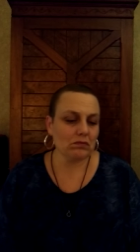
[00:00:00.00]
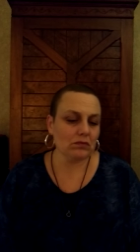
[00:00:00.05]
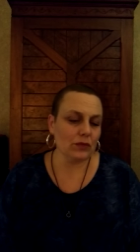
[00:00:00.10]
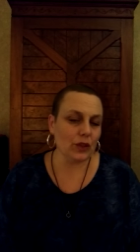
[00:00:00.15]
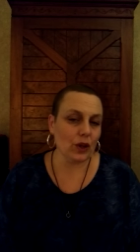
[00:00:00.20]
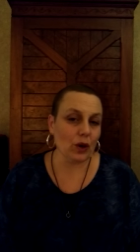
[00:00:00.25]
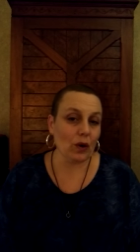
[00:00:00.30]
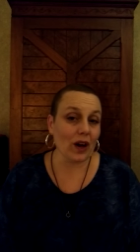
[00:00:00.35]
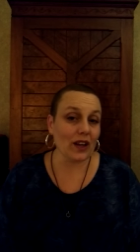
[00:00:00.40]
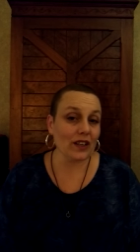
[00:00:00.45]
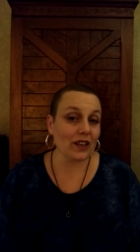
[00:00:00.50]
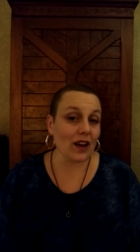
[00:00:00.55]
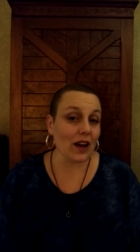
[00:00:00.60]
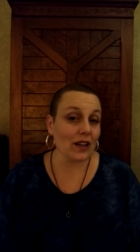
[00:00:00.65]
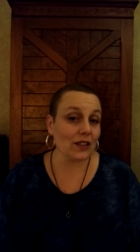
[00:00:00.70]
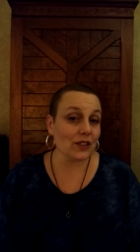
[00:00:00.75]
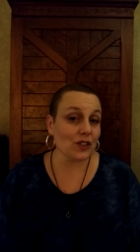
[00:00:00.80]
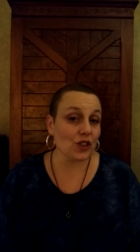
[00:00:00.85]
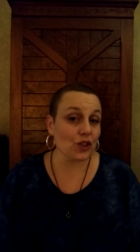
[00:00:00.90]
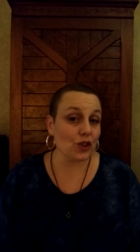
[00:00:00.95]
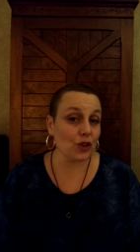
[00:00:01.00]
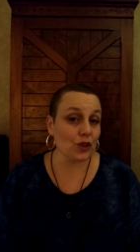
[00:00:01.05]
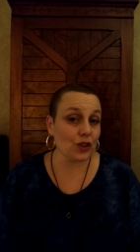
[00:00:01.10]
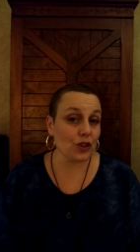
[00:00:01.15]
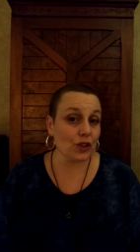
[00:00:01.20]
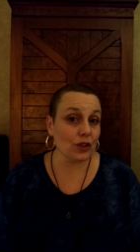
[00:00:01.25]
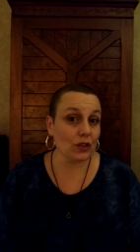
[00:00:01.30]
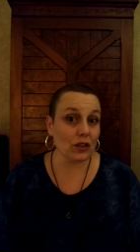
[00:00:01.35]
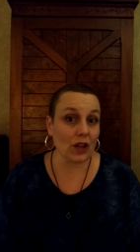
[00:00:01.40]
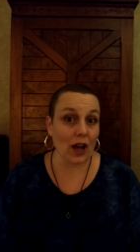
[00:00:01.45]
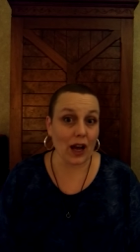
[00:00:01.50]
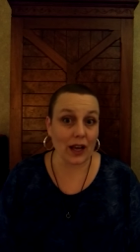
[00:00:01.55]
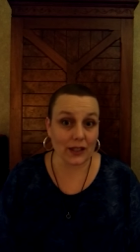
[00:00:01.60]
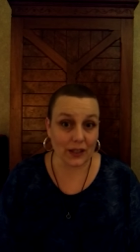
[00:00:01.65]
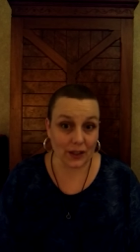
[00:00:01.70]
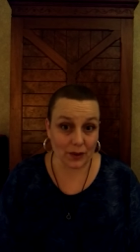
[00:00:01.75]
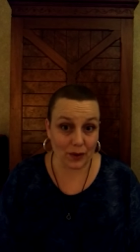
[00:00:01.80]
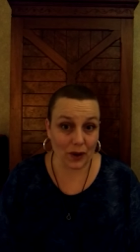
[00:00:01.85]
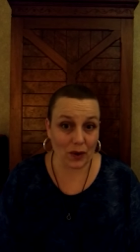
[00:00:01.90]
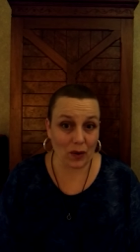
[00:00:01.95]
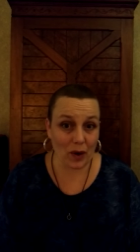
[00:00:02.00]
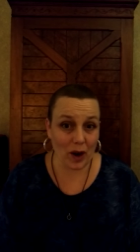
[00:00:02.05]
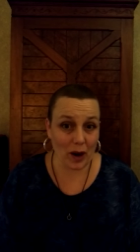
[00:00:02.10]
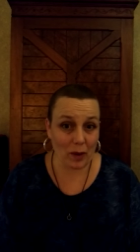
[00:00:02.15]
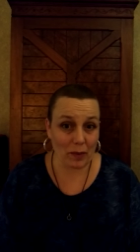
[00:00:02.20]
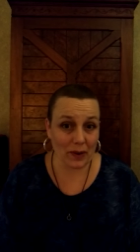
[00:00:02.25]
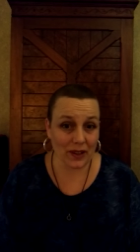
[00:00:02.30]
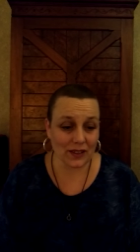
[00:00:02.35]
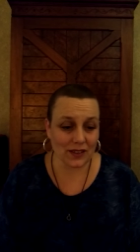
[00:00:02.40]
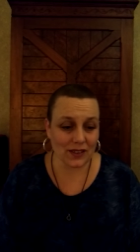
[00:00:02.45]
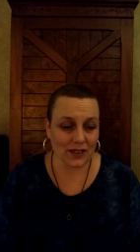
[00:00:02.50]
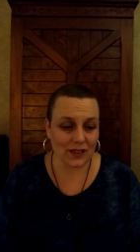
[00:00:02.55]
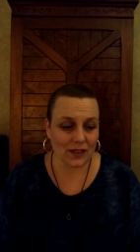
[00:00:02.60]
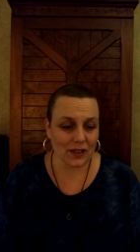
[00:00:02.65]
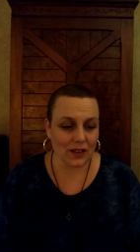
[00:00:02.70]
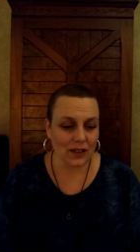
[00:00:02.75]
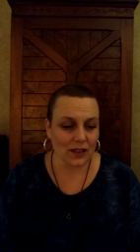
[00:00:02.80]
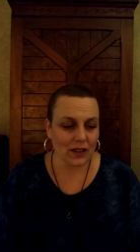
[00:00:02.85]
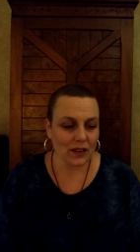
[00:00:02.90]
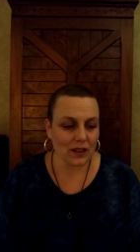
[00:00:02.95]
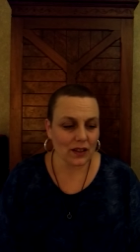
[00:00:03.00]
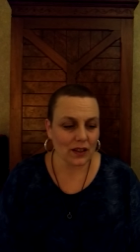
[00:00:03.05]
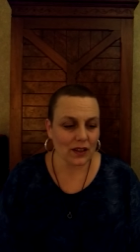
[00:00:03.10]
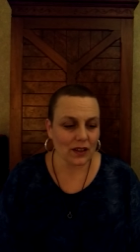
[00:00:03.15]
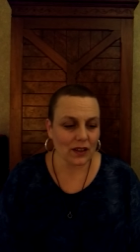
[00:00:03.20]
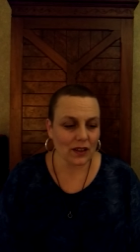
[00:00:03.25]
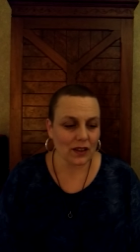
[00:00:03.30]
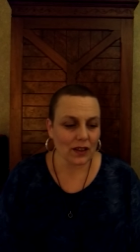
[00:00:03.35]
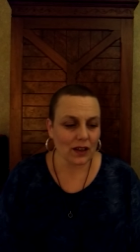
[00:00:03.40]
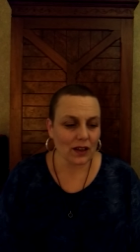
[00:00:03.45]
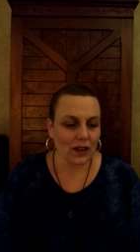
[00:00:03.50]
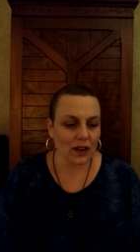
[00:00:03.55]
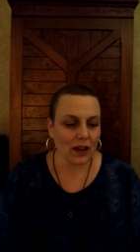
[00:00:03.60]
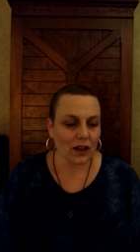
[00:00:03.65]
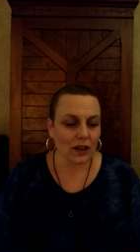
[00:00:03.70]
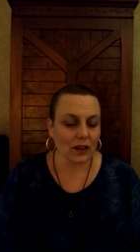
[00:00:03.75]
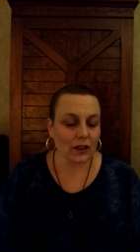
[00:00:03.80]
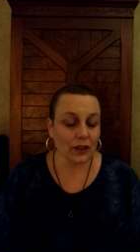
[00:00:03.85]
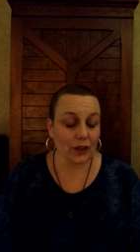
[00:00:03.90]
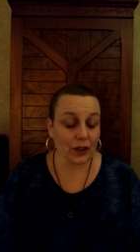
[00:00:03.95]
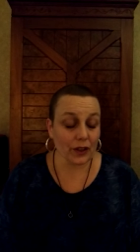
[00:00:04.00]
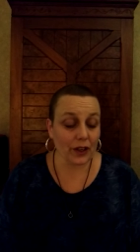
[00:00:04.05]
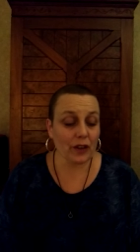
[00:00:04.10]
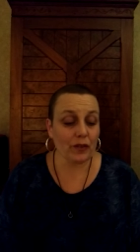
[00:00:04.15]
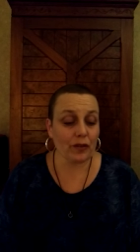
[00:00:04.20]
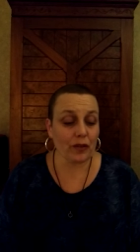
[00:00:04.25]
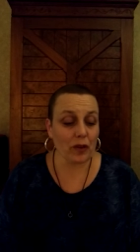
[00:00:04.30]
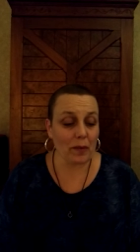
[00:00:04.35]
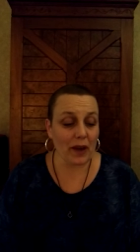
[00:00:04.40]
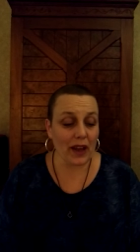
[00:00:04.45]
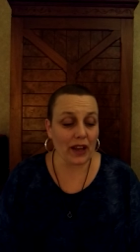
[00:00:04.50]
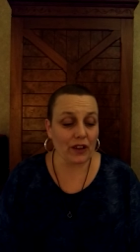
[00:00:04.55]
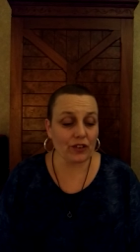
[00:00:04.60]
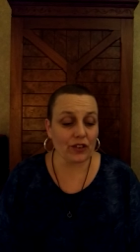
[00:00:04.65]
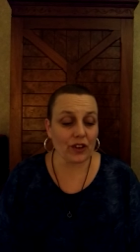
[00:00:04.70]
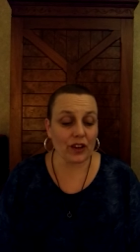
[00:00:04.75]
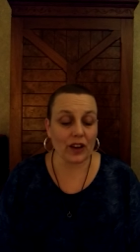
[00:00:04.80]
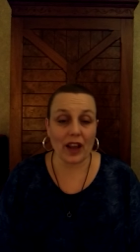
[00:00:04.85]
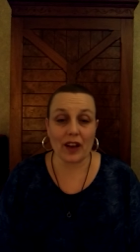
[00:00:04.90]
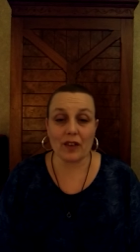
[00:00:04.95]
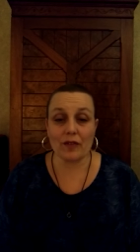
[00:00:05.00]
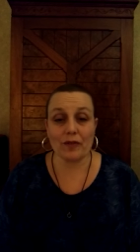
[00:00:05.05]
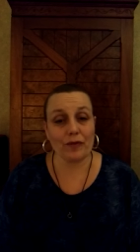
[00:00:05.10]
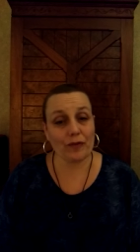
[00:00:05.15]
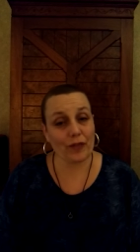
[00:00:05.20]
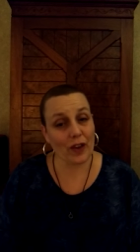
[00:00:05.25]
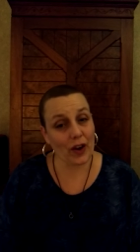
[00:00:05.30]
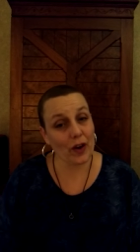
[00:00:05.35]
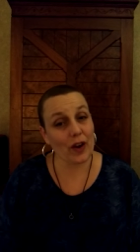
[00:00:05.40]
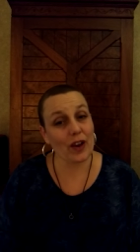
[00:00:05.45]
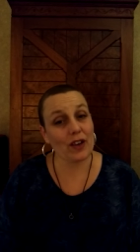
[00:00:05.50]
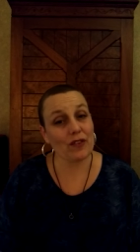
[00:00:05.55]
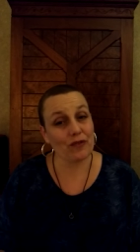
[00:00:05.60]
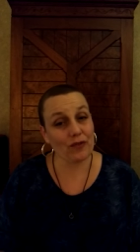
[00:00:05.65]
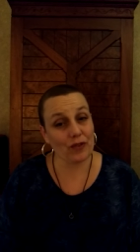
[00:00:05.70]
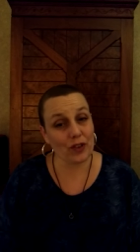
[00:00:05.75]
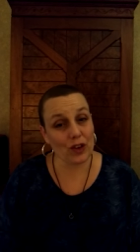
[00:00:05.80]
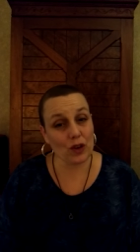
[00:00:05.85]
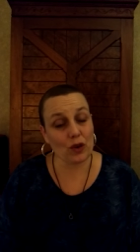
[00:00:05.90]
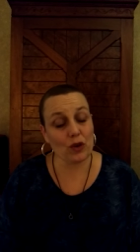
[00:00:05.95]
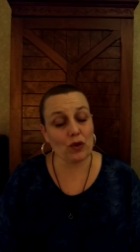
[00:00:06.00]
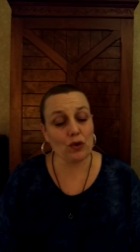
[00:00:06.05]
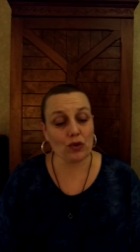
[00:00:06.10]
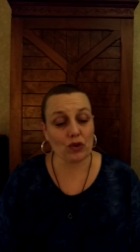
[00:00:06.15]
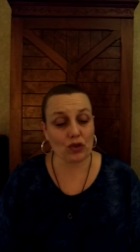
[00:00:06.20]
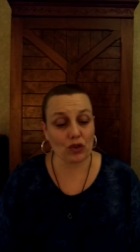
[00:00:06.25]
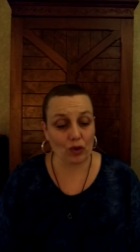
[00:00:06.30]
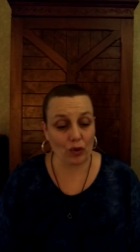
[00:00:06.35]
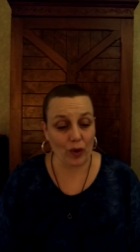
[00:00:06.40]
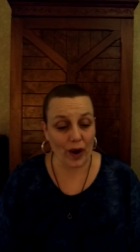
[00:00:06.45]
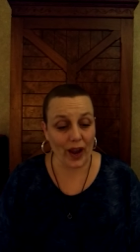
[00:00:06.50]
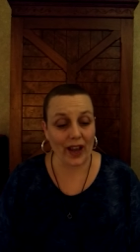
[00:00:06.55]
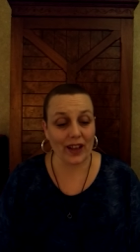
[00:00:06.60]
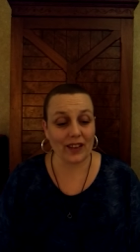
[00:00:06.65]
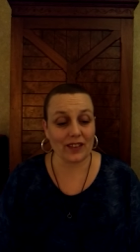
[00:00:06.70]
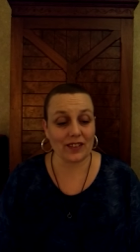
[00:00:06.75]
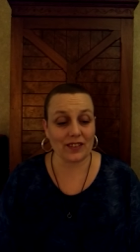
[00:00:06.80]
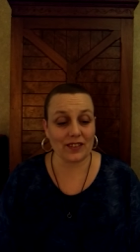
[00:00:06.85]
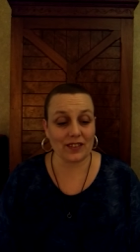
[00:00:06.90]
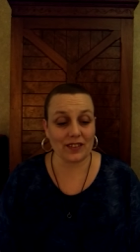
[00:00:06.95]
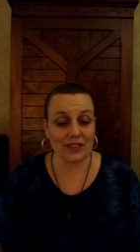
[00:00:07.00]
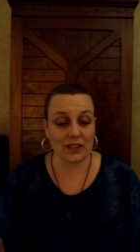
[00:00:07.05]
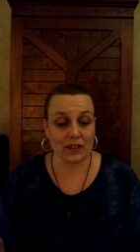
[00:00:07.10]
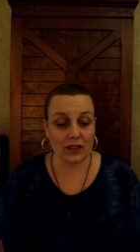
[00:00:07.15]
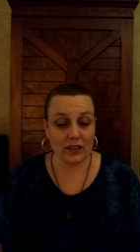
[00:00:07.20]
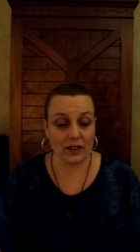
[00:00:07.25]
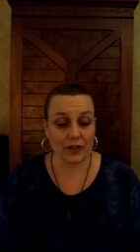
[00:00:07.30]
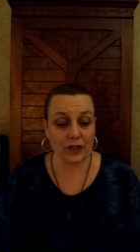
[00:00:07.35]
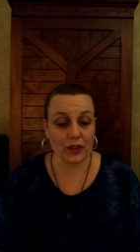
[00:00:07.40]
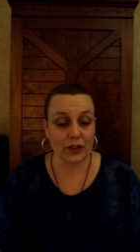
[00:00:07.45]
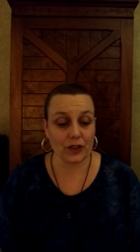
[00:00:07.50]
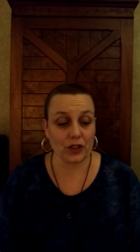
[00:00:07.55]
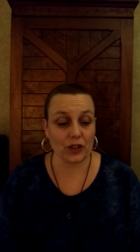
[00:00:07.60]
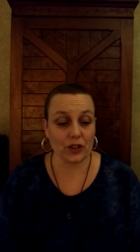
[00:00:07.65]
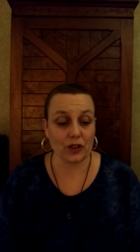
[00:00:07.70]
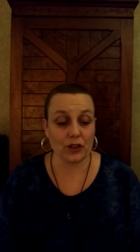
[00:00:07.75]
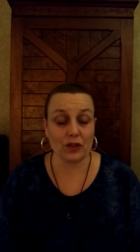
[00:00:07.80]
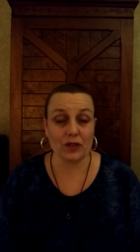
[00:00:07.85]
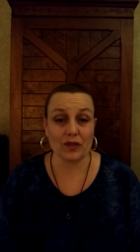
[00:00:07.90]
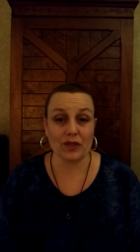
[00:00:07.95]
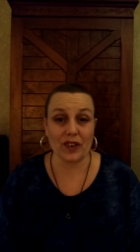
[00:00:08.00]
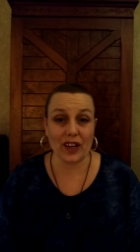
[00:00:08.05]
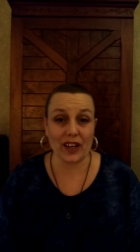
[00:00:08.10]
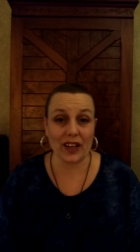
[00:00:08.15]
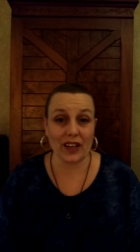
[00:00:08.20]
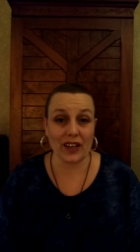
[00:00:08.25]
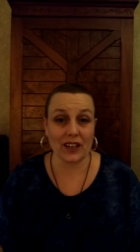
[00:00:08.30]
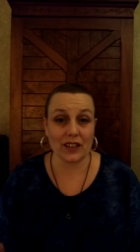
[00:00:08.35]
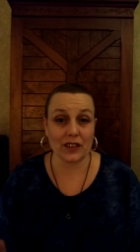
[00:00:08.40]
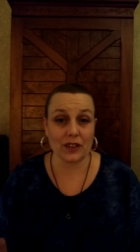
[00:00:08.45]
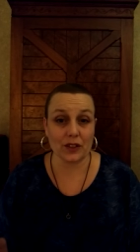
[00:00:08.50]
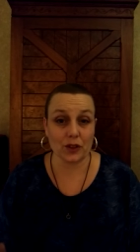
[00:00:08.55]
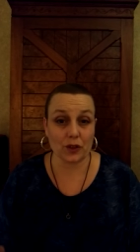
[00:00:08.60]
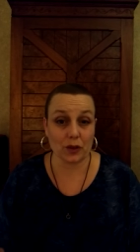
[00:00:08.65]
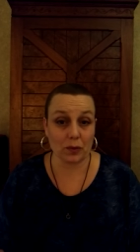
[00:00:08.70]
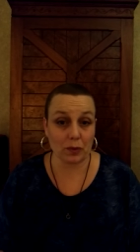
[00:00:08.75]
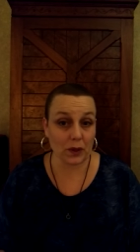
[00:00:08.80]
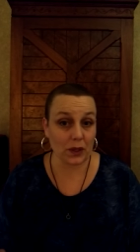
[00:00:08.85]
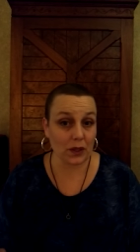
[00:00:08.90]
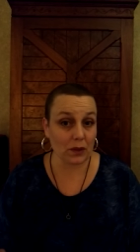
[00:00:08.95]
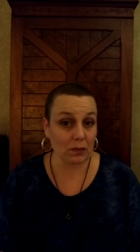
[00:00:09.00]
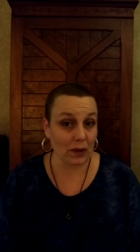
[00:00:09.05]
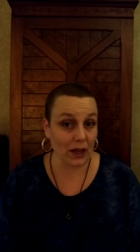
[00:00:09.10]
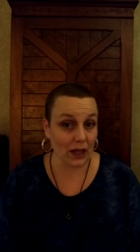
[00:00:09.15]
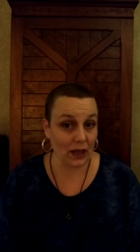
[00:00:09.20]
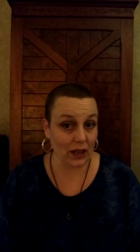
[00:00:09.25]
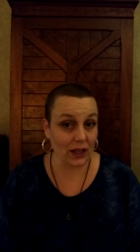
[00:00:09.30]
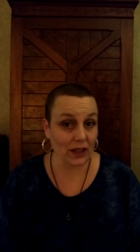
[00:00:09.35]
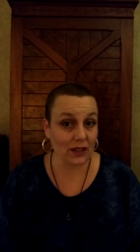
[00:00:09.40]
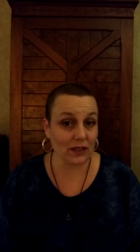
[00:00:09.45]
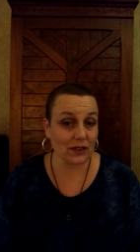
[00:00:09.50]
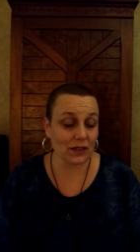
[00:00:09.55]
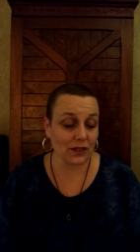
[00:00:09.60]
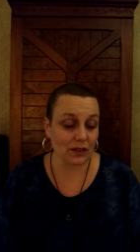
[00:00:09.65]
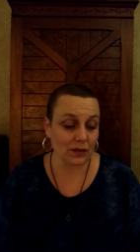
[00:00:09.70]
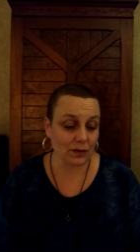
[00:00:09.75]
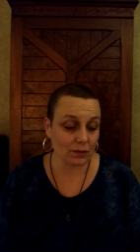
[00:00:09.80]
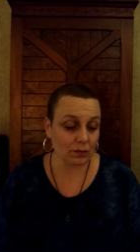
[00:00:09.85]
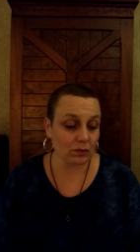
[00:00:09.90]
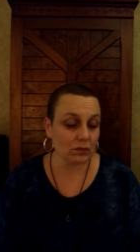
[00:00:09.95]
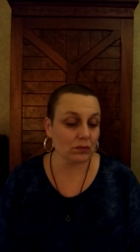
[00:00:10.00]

no unconstitutional ID requirements, good information, and very few threats delivered to you via distributed mailings.